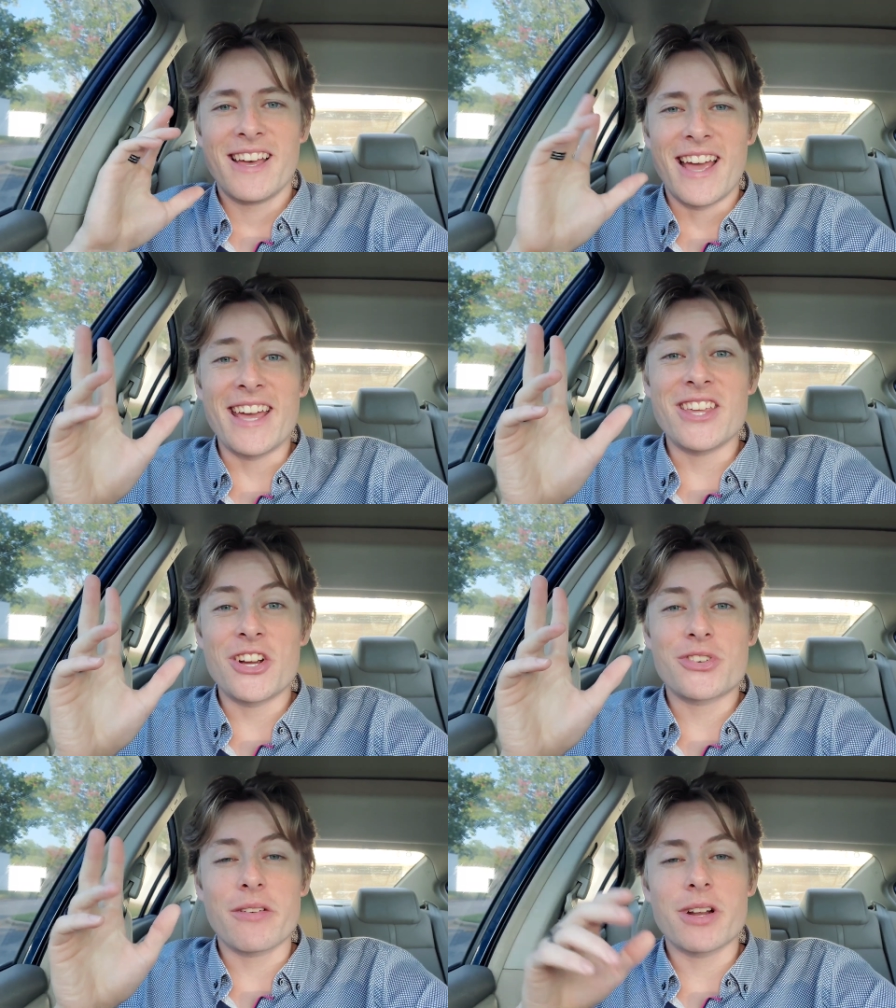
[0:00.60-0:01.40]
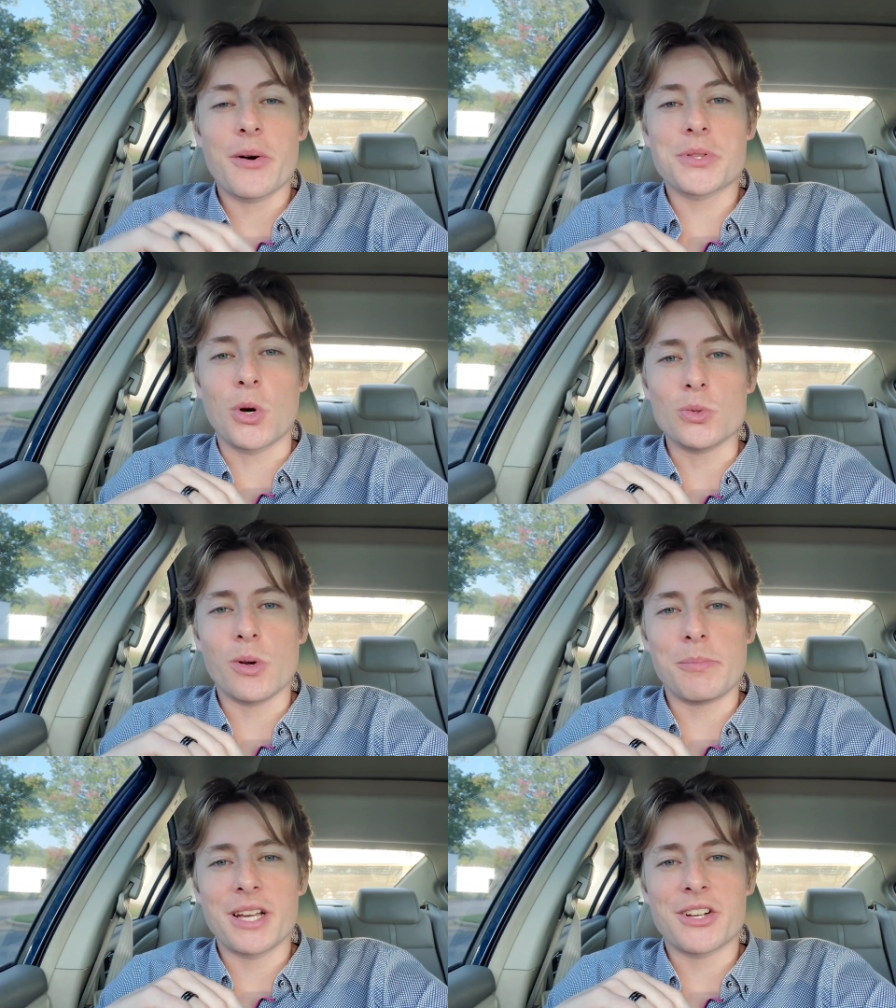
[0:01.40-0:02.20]
Hey there, Trevor Dodd with
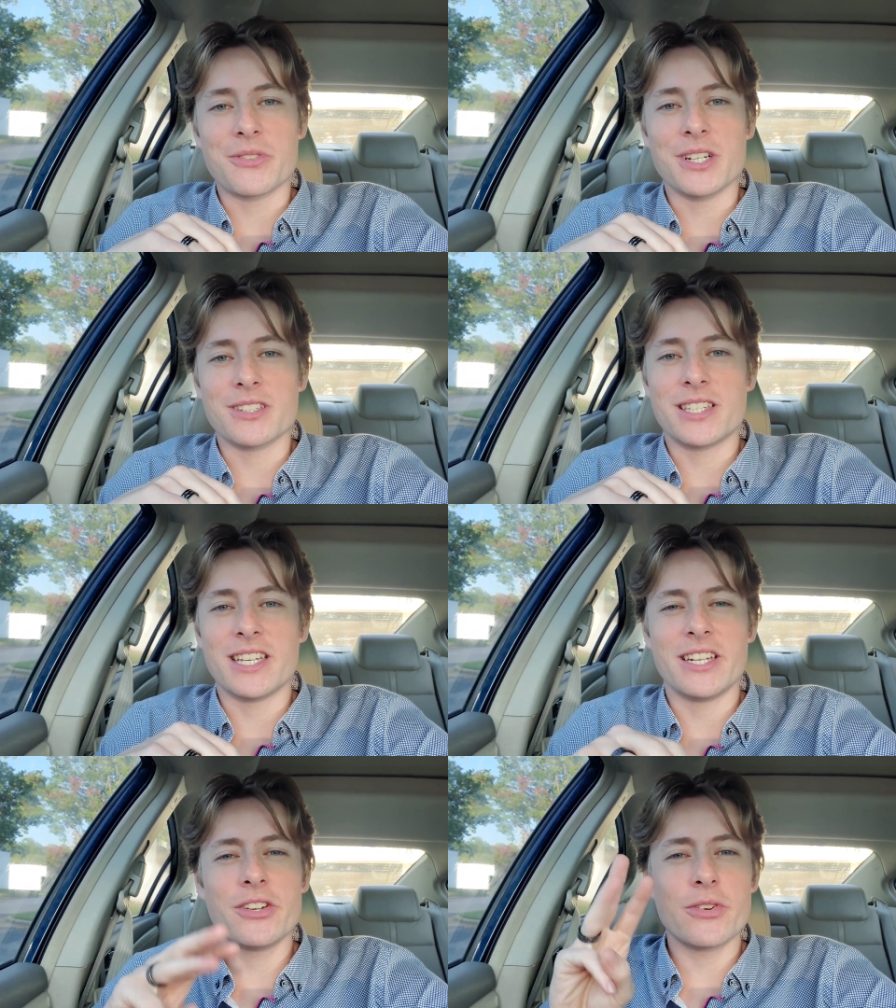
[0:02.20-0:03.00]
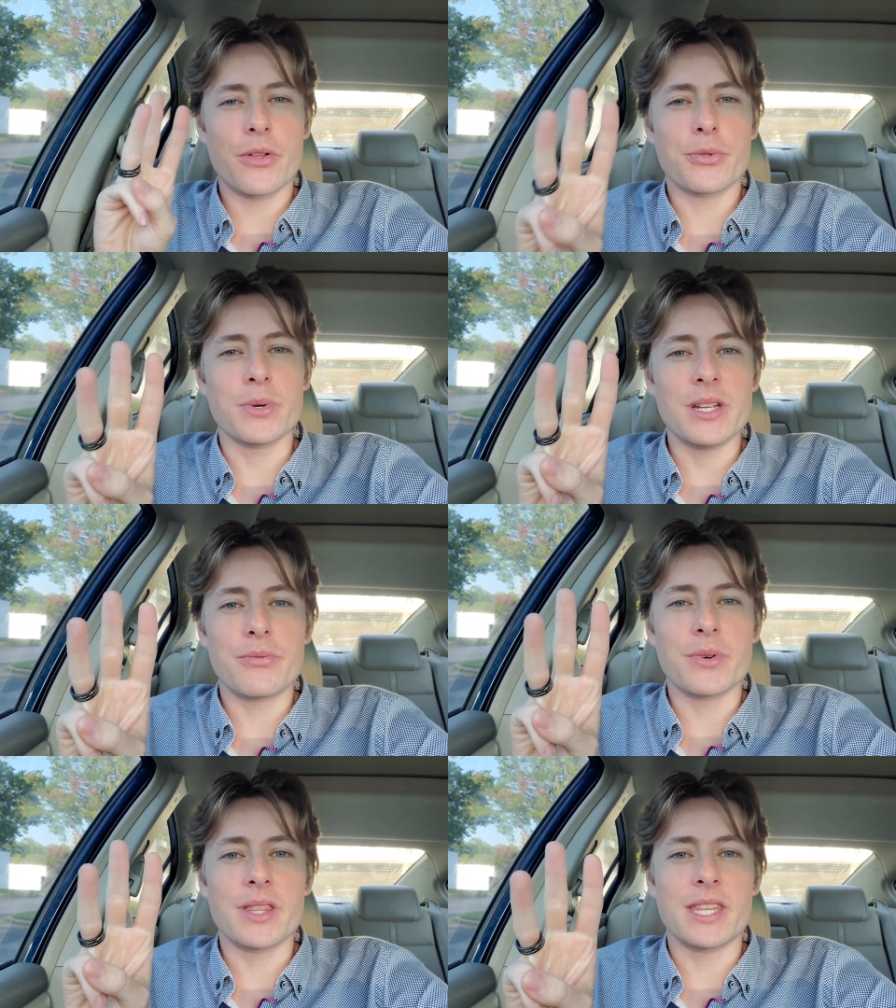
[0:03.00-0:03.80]
Coldwell Banker Realty, and here are 3
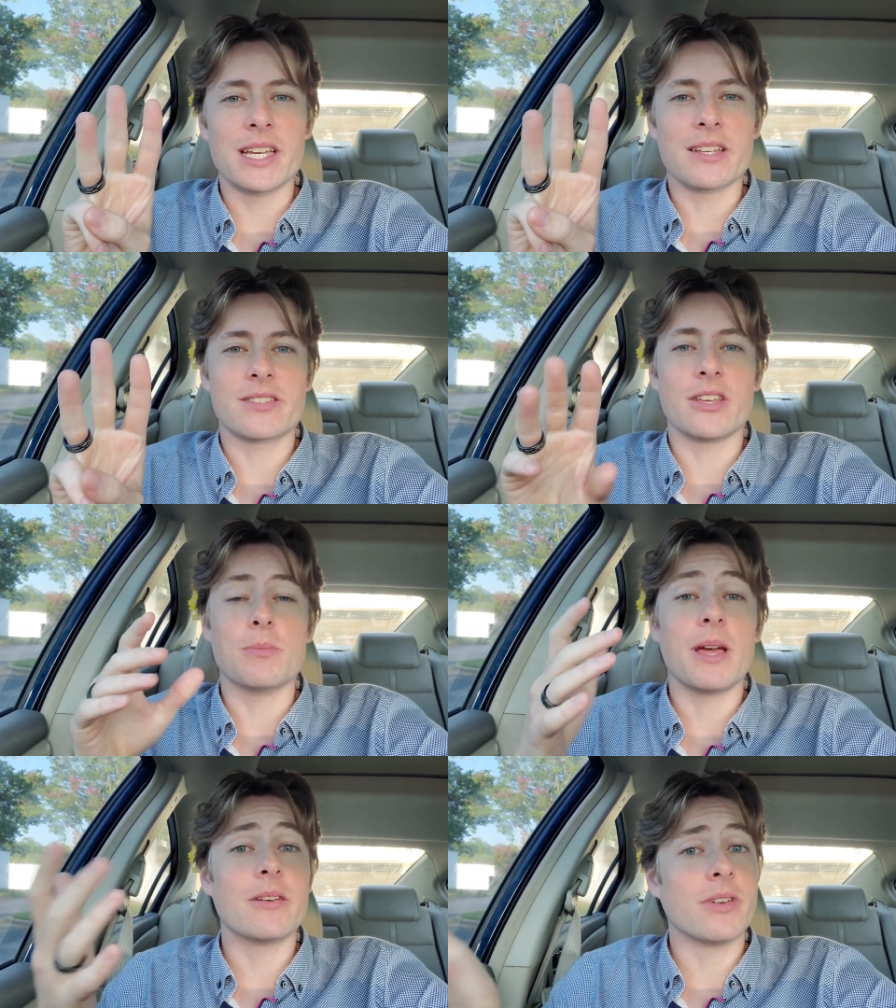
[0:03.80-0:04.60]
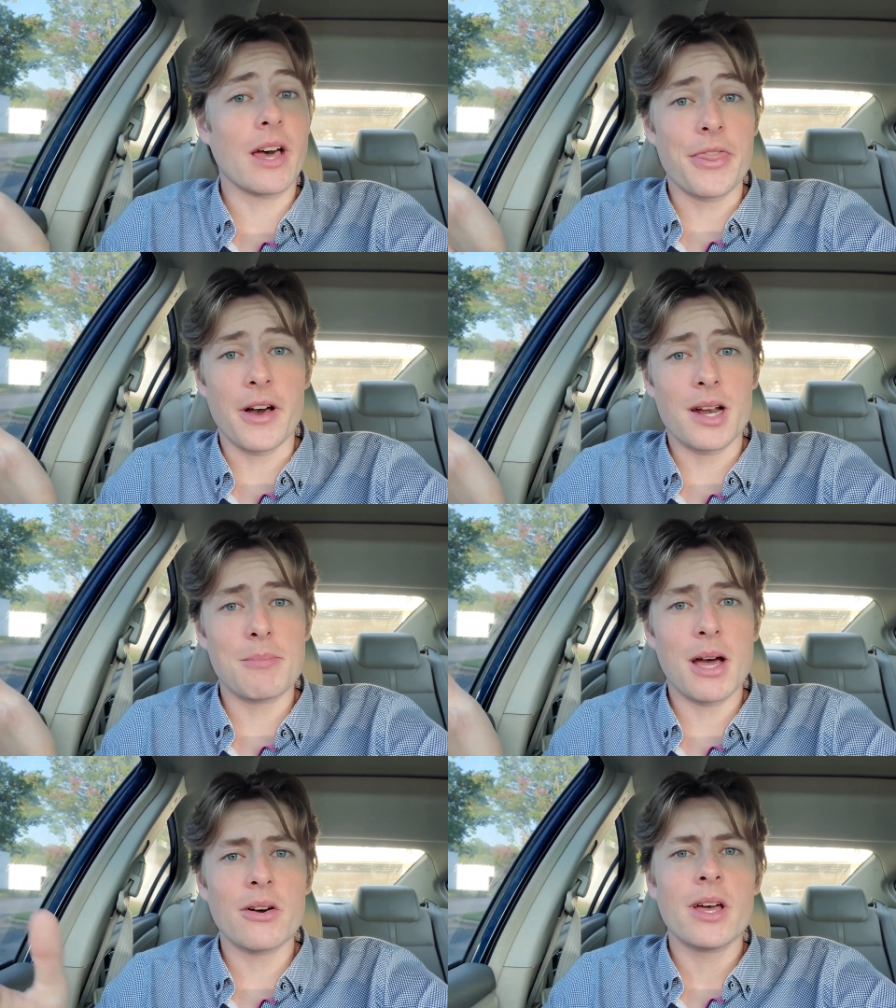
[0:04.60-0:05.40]
different things that you may have not thought
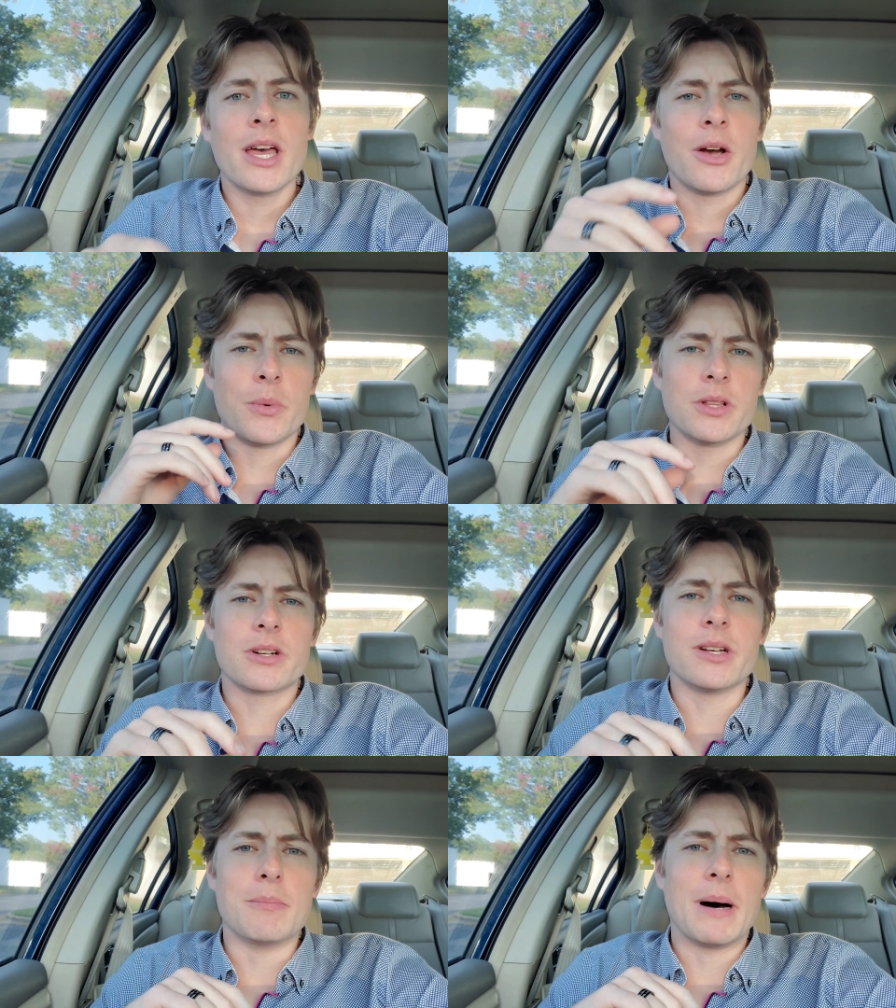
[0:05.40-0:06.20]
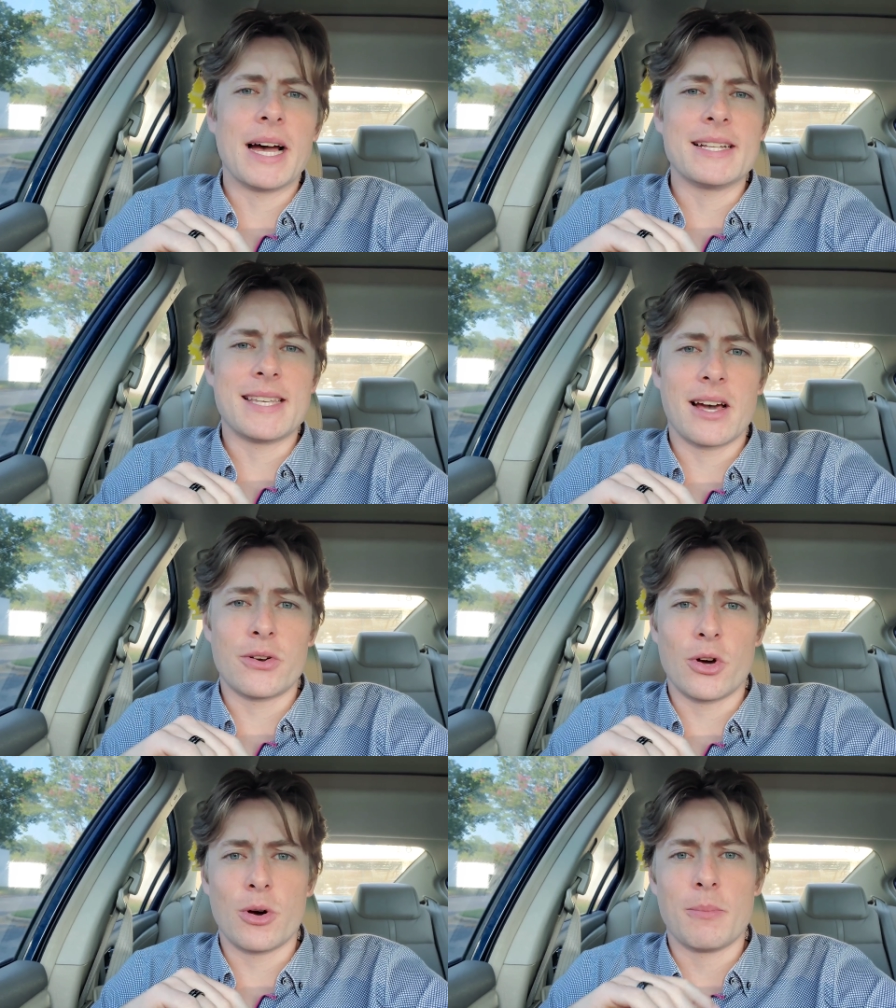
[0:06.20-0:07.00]
about when looking to buy a
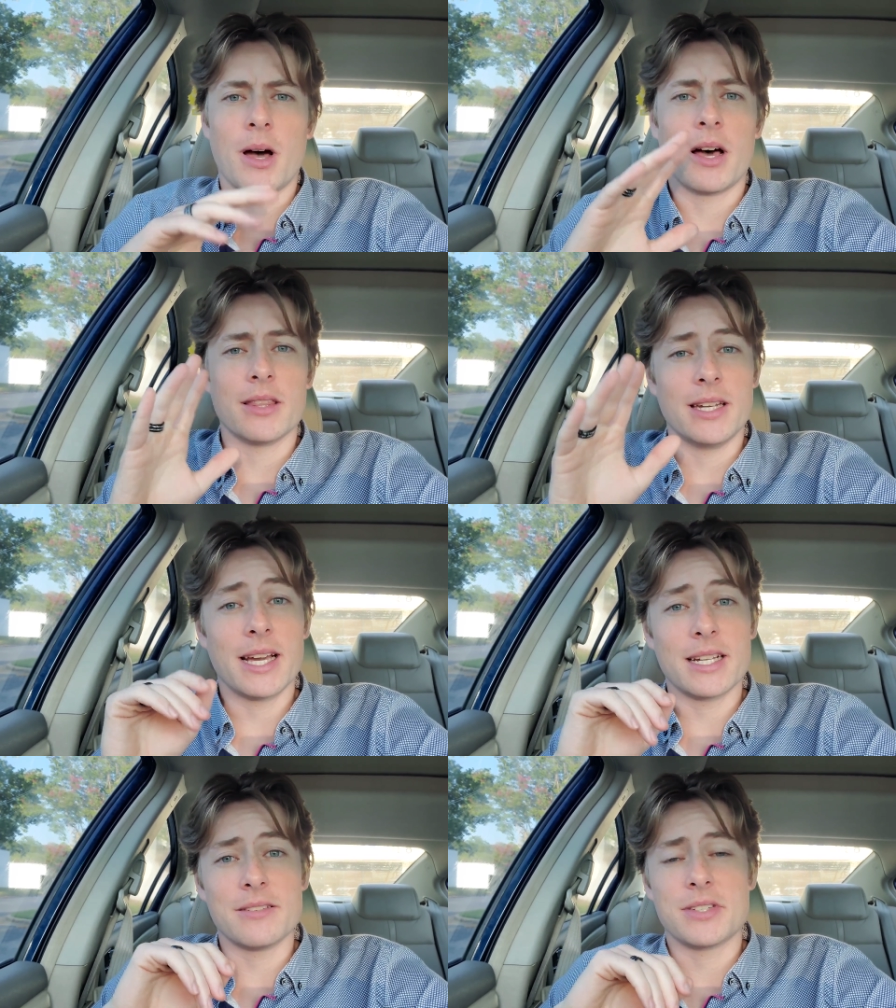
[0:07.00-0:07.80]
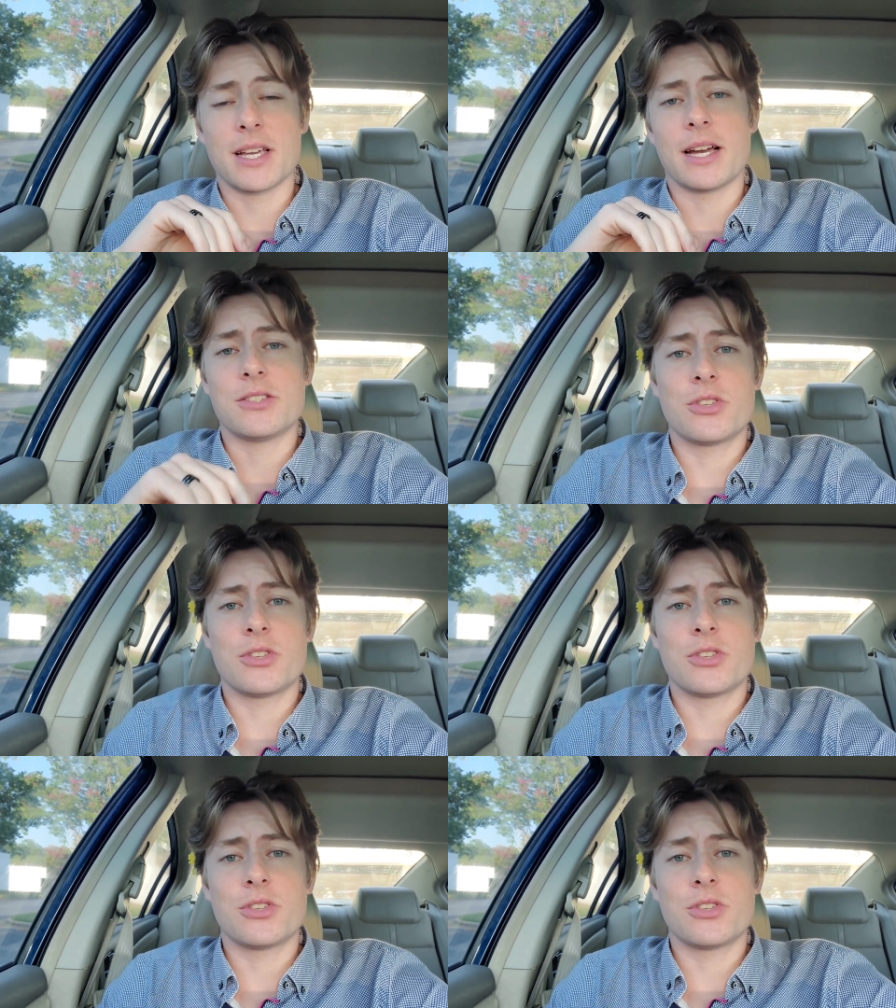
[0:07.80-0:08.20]
townhome on the negative side.